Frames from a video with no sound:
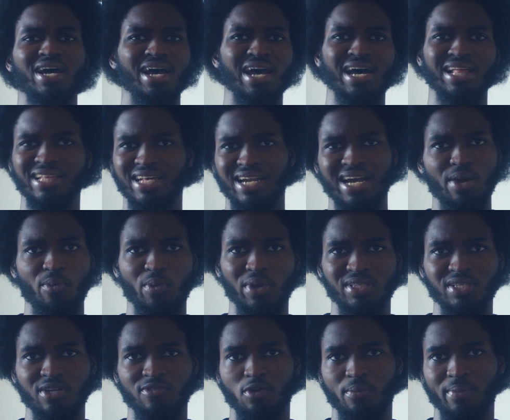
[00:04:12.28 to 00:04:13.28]
and then I
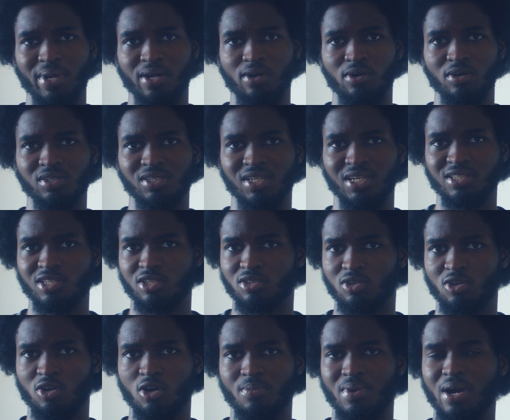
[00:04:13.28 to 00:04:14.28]
waited for my cost letter to
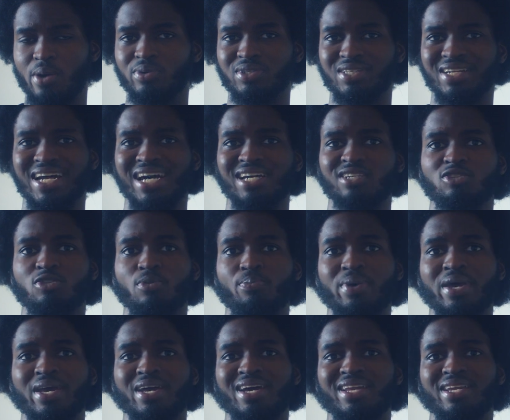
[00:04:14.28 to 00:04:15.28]
come. I wasn't asked to
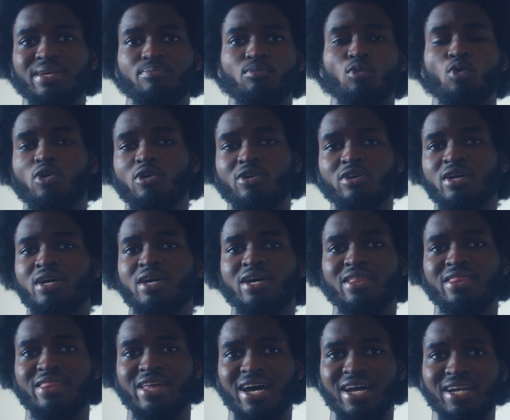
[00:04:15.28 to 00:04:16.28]
pay any more
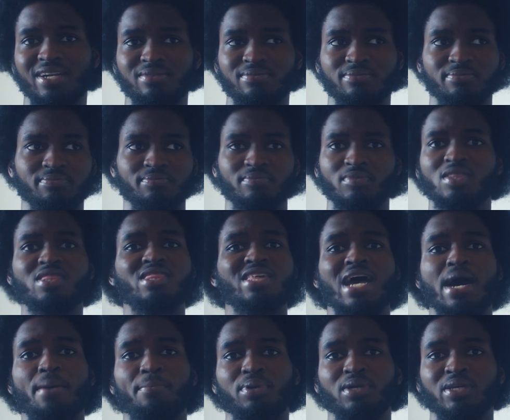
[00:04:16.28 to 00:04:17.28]
than the
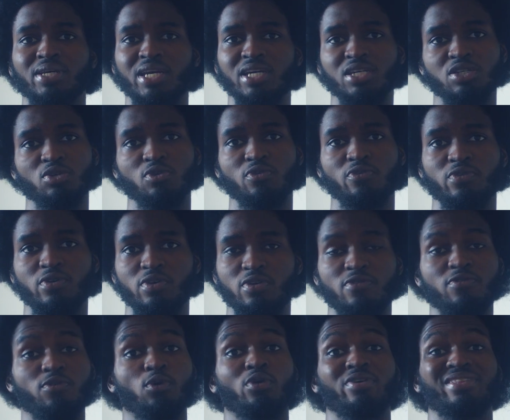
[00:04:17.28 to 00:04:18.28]
application fee
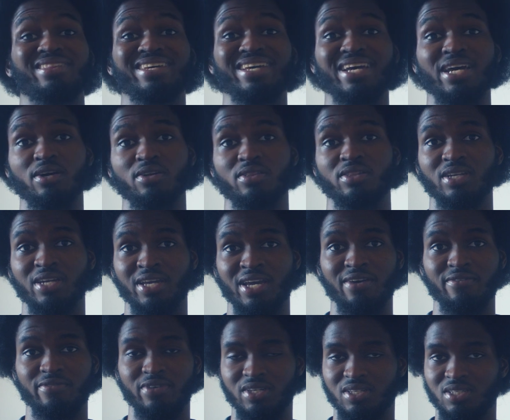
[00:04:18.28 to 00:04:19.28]
for the health and
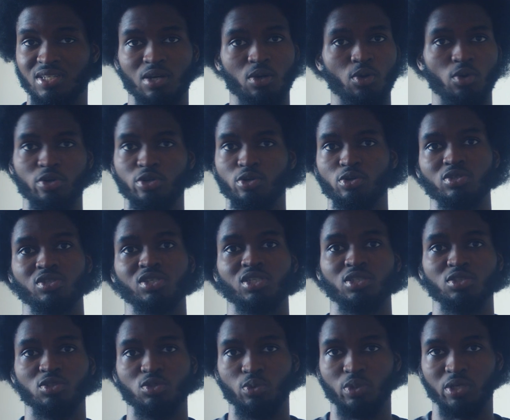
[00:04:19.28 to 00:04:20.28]
care visa or your
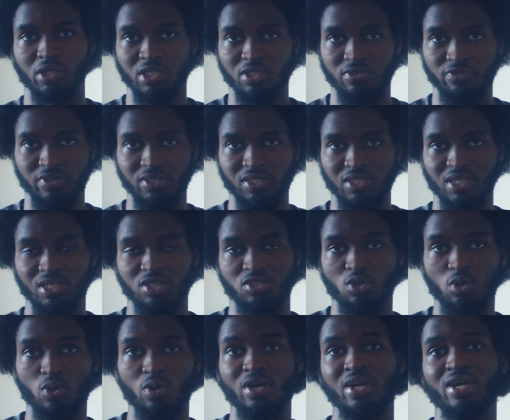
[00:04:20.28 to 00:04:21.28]
skilled workers visa.
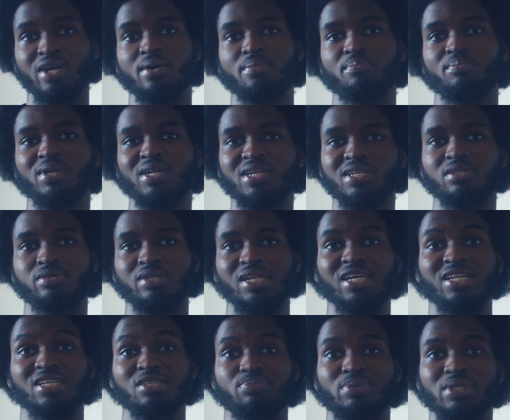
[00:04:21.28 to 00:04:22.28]
So please
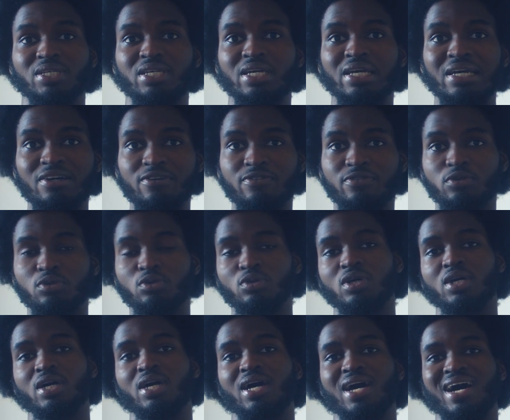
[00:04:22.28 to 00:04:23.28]
let us be careful.
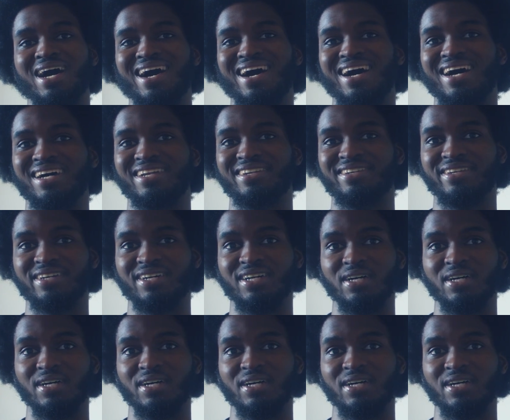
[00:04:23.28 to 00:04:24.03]
And